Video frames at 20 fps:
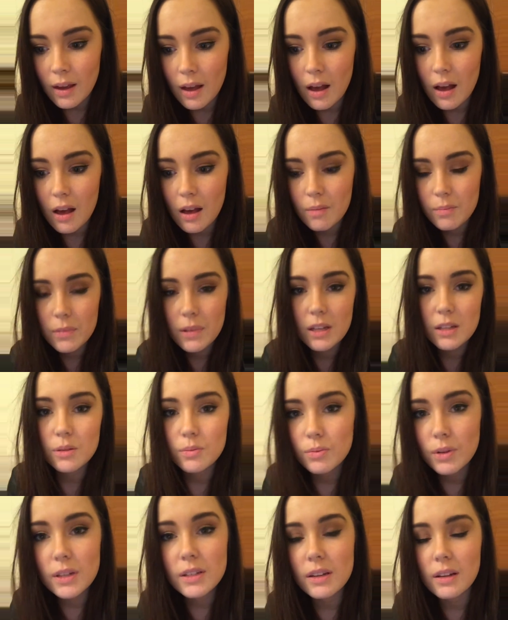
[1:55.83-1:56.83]

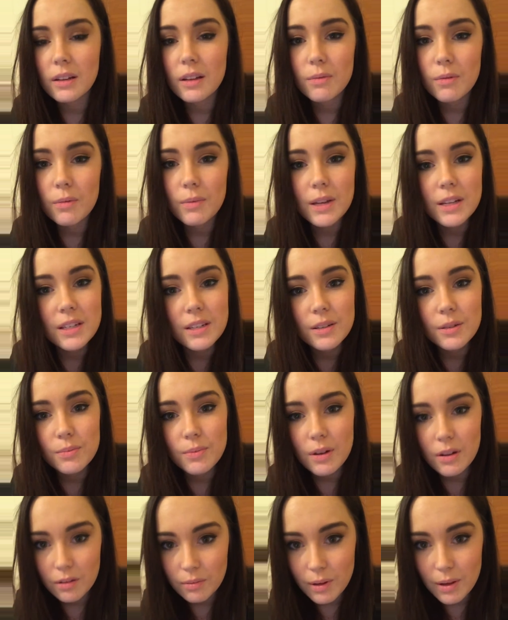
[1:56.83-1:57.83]
That's exactly what we did as
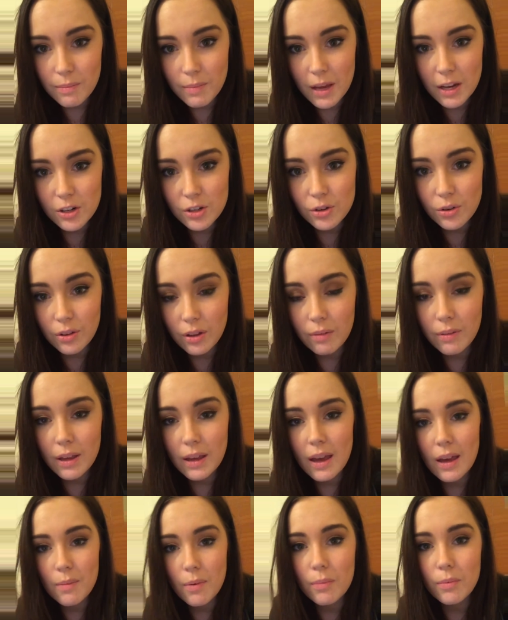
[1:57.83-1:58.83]
well. We made sure that we
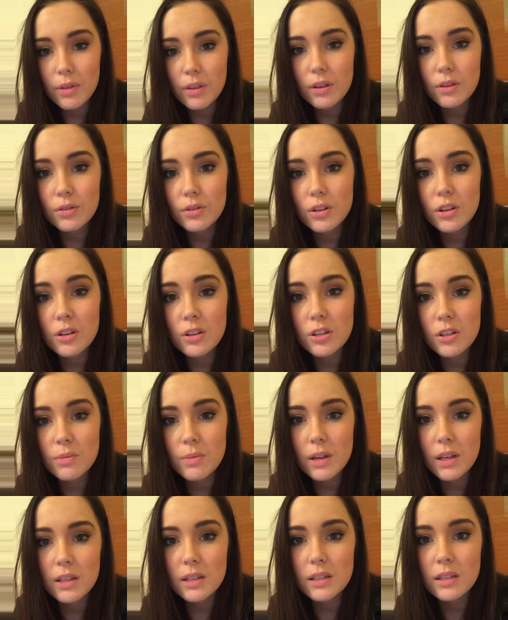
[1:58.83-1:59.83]
came up with a good consumer
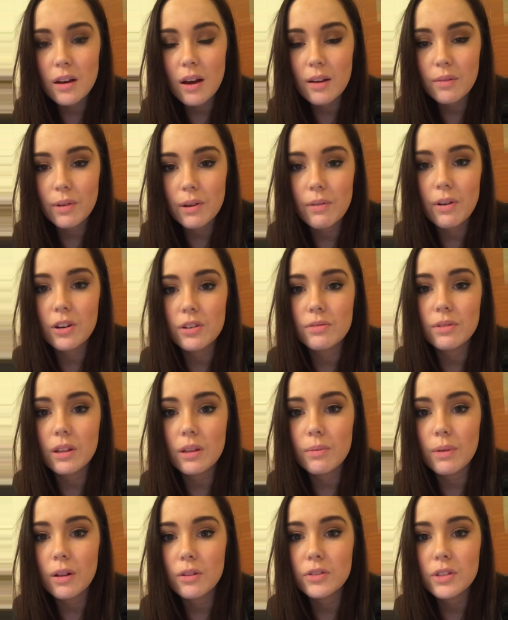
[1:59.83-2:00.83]
insight, and we worked really
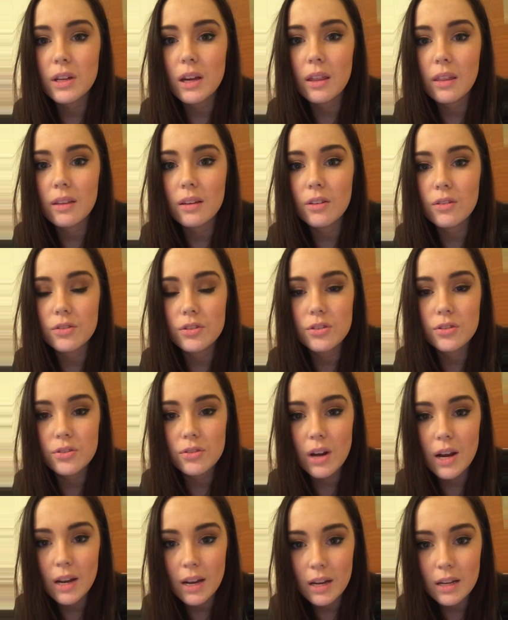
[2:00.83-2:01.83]
well together, got
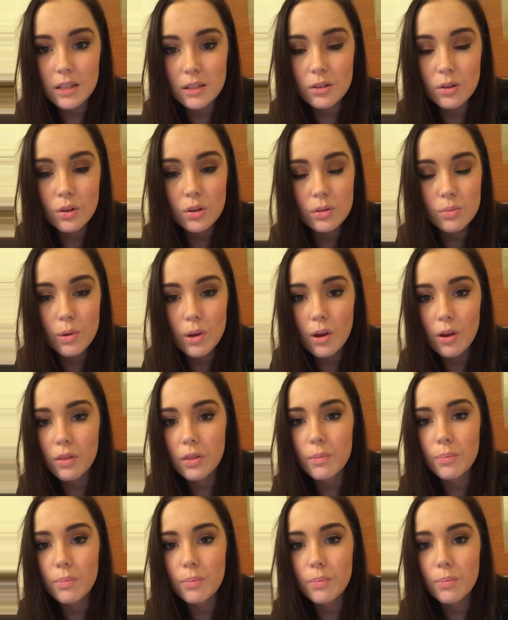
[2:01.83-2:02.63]
straight in as soon as we heard